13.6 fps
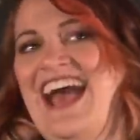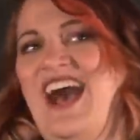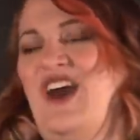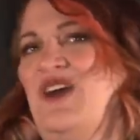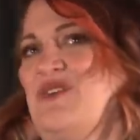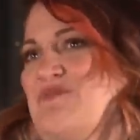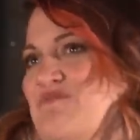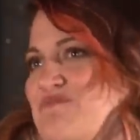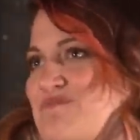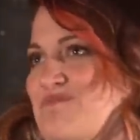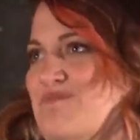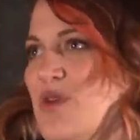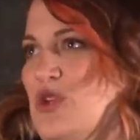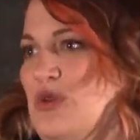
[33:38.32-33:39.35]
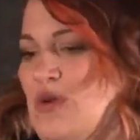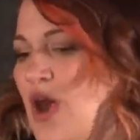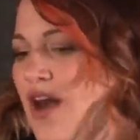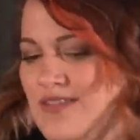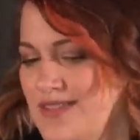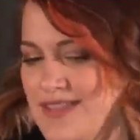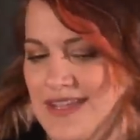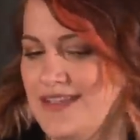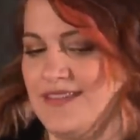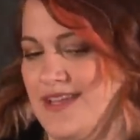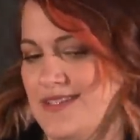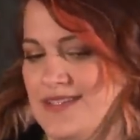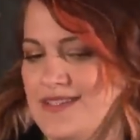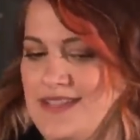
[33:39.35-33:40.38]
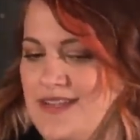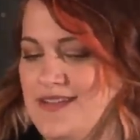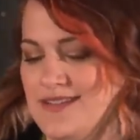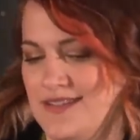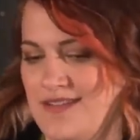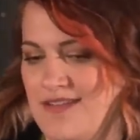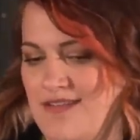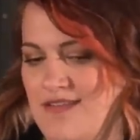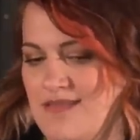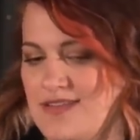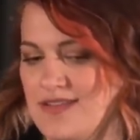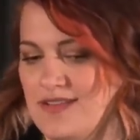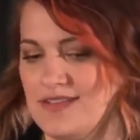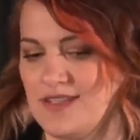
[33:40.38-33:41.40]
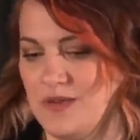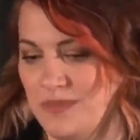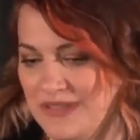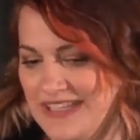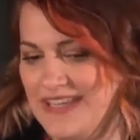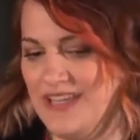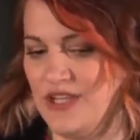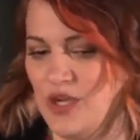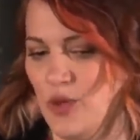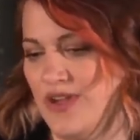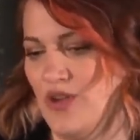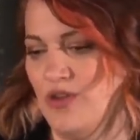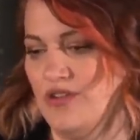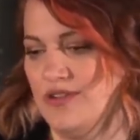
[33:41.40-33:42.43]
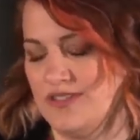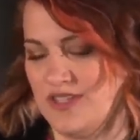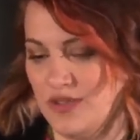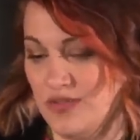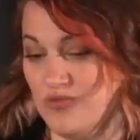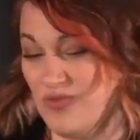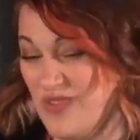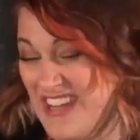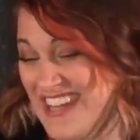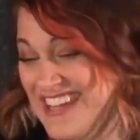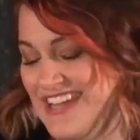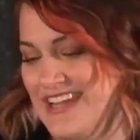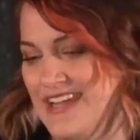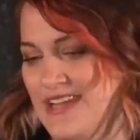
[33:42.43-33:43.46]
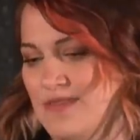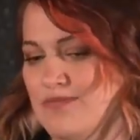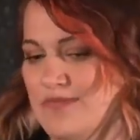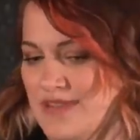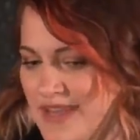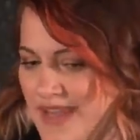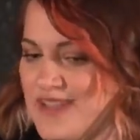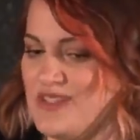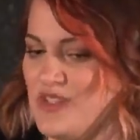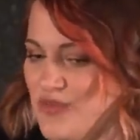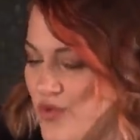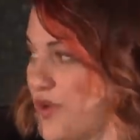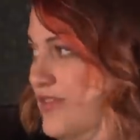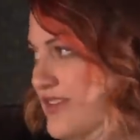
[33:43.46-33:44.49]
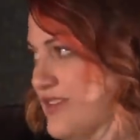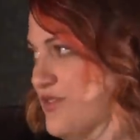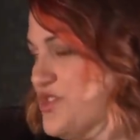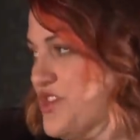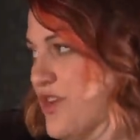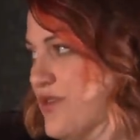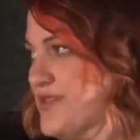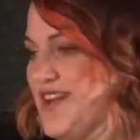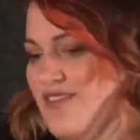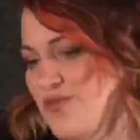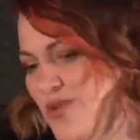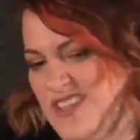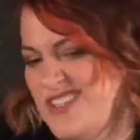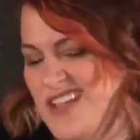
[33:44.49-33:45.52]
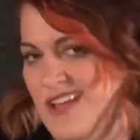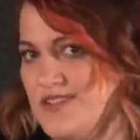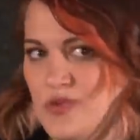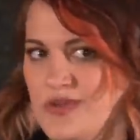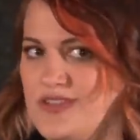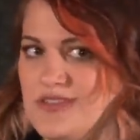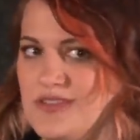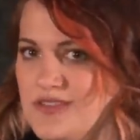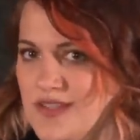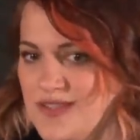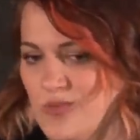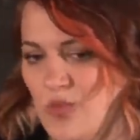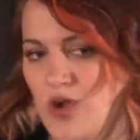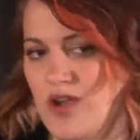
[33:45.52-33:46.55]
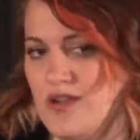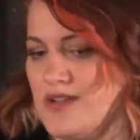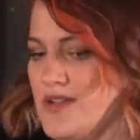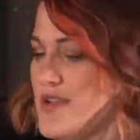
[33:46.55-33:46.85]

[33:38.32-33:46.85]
but you can't think there's sinister things completely going on until really later on in the show, because otherwise that twist just doesn't work.